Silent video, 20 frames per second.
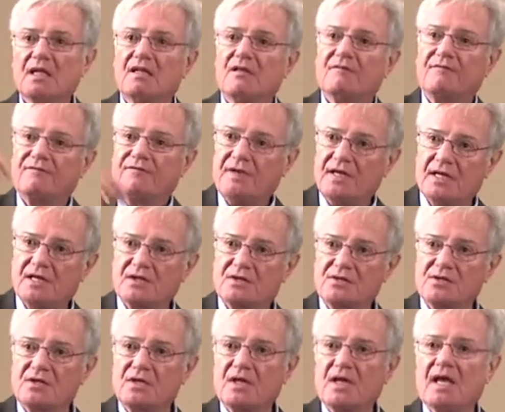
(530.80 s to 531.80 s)
the
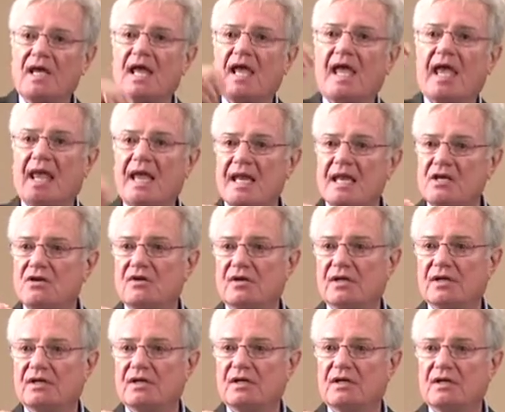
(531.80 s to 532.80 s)
fetus any
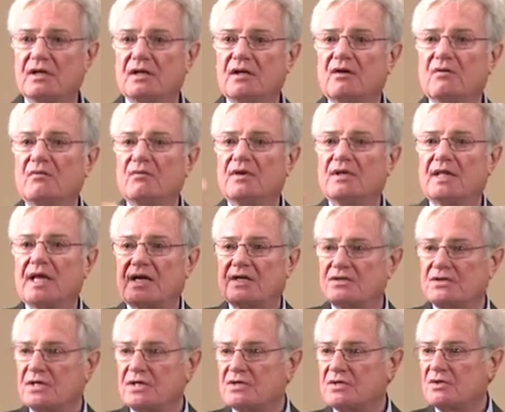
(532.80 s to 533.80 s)
good with
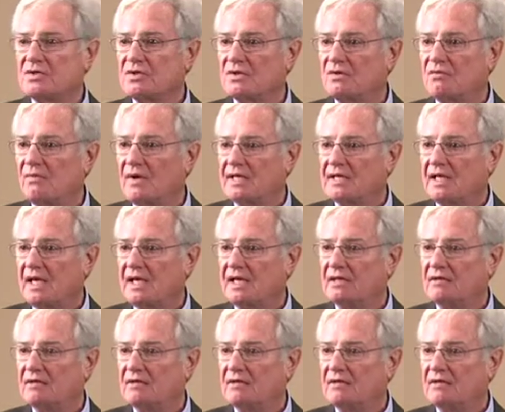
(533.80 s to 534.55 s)
excess weight gain.